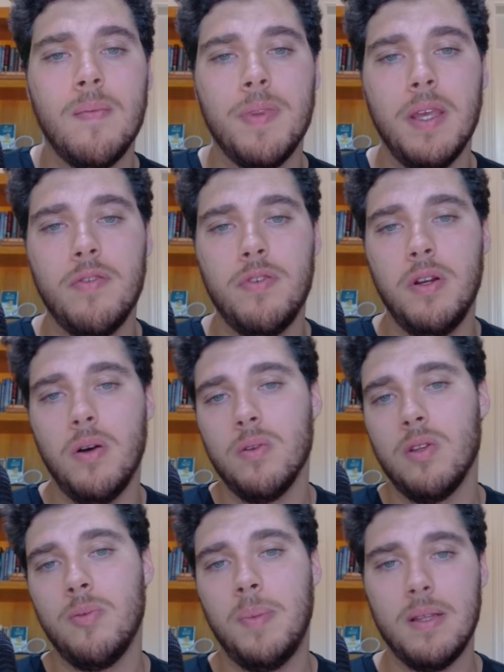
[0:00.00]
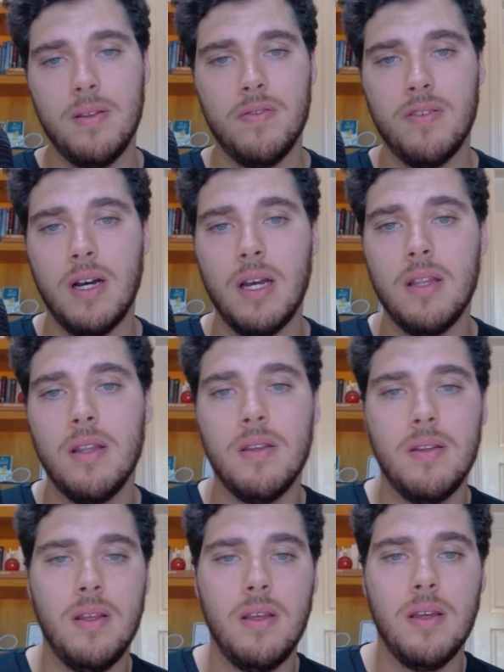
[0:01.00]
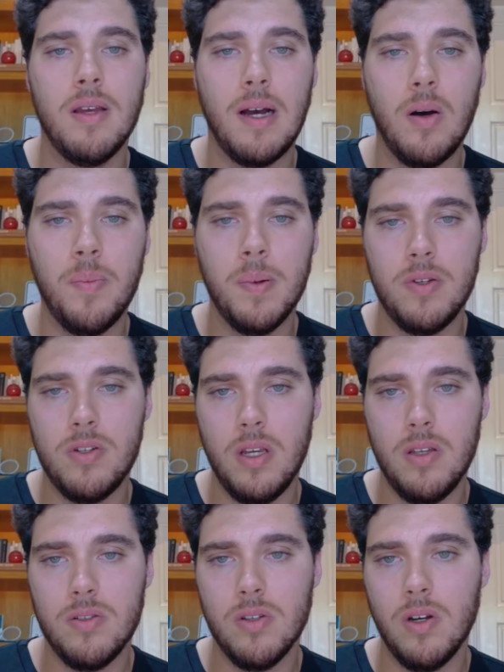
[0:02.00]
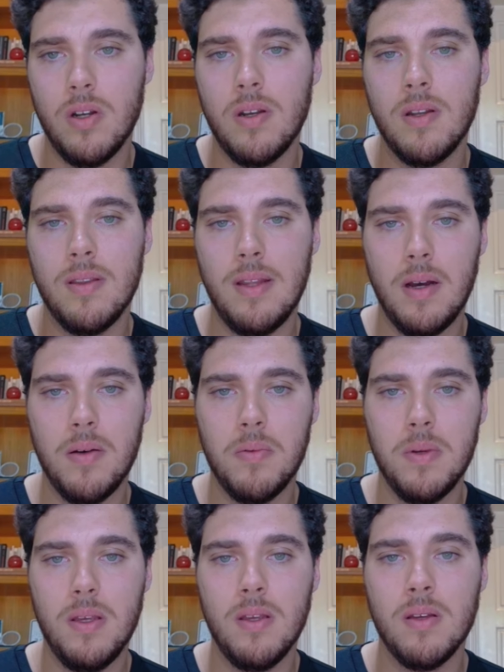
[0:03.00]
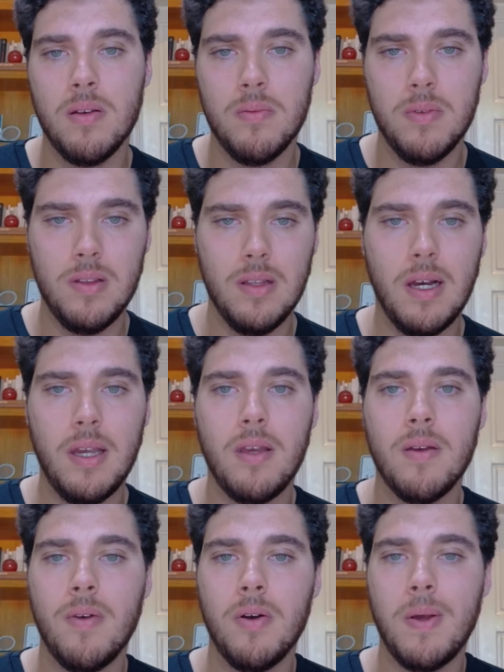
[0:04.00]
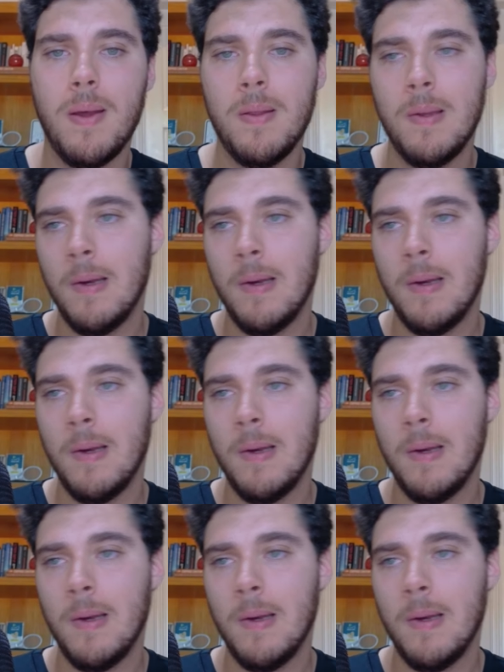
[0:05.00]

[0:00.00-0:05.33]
if we don't specify the output JSON that we would like. Okay.